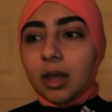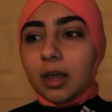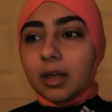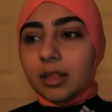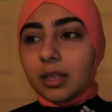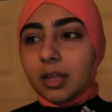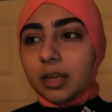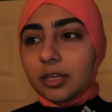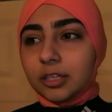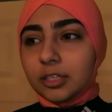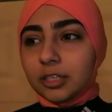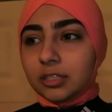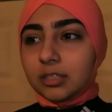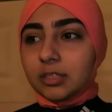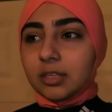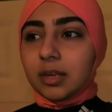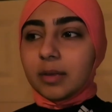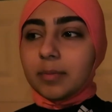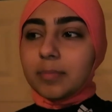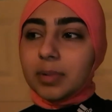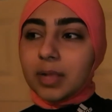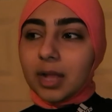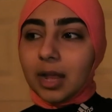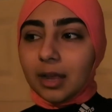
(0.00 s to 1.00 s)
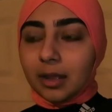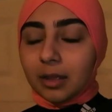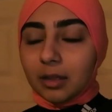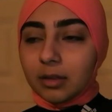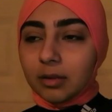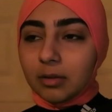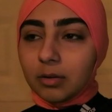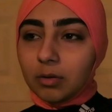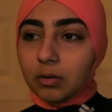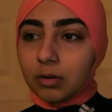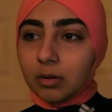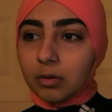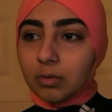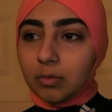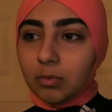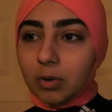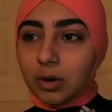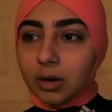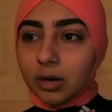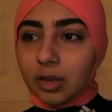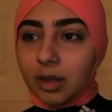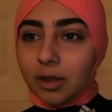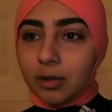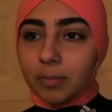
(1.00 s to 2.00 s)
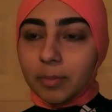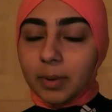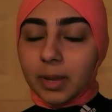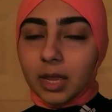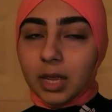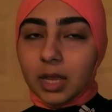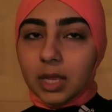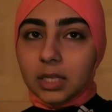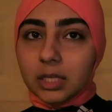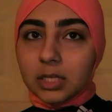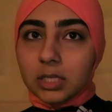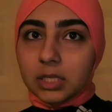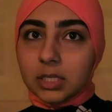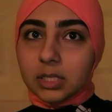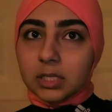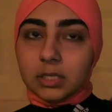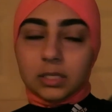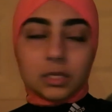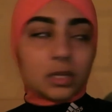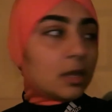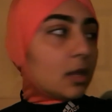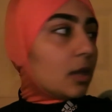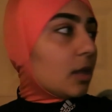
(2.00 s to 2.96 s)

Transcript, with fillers: and then just like black workout pants